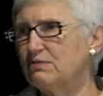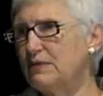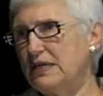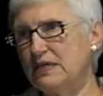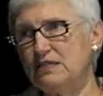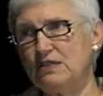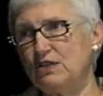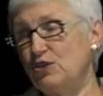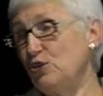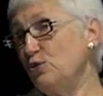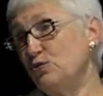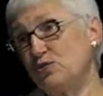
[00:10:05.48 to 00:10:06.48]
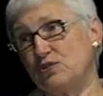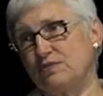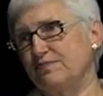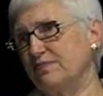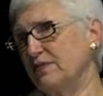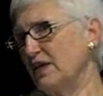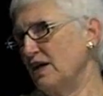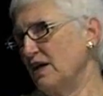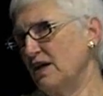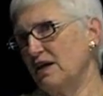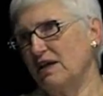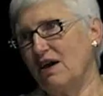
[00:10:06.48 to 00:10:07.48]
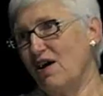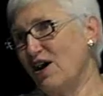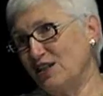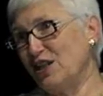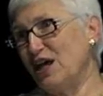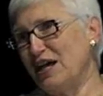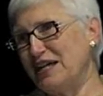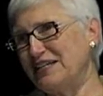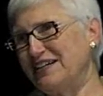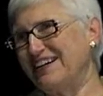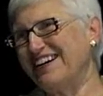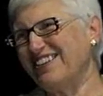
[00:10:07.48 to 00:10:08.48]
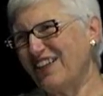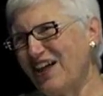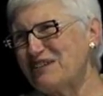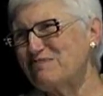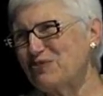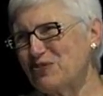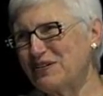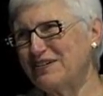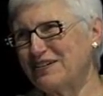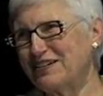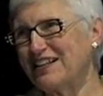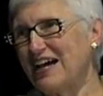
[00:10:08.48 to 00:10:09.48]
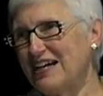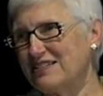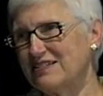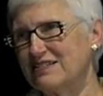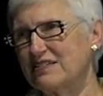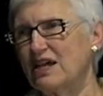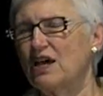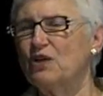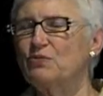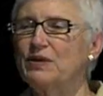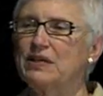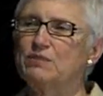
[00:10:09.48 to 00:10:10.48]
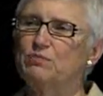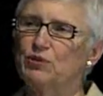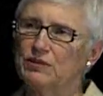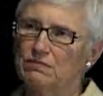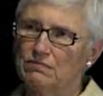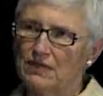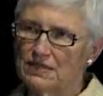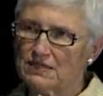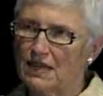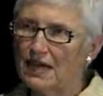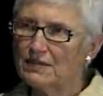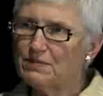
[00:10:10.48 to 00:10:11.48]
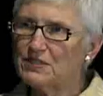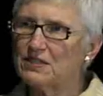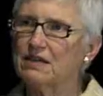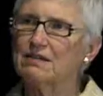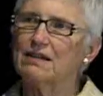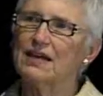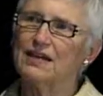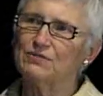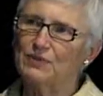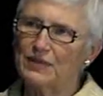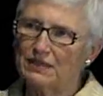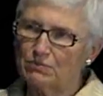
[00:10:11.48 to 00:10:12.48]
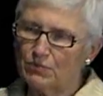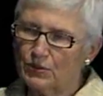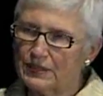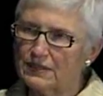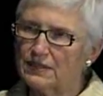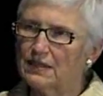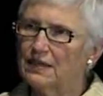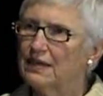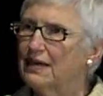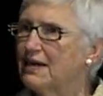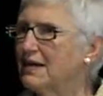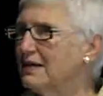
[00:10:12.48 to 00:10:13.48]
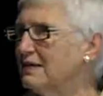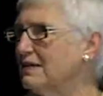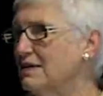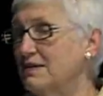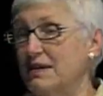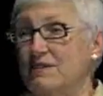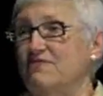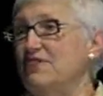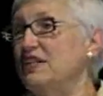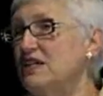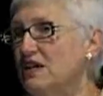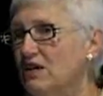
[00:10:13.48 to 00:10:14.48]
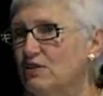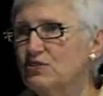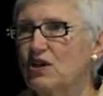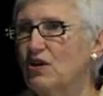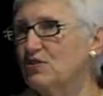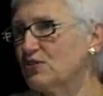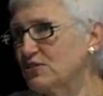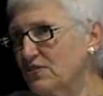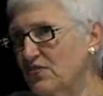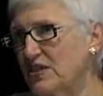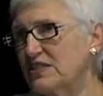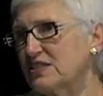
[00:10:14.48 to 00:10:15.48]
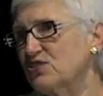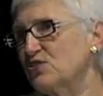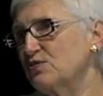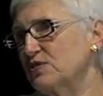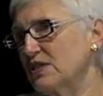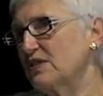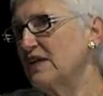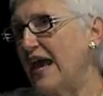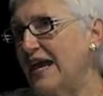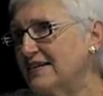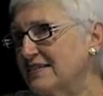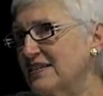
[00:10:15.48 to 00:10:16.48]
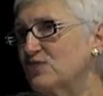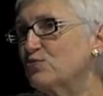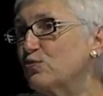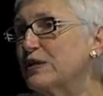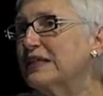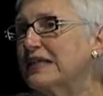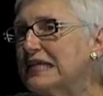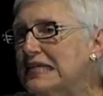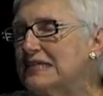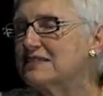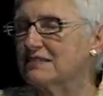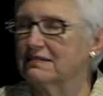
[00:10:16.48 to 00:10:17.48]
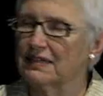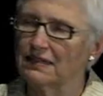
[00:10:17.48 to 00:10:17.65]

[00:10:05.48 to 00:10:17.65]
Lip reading: we can use online a lot more in our classes. We can put assignments online, we can put videos, all sorts of things that students can access really easily.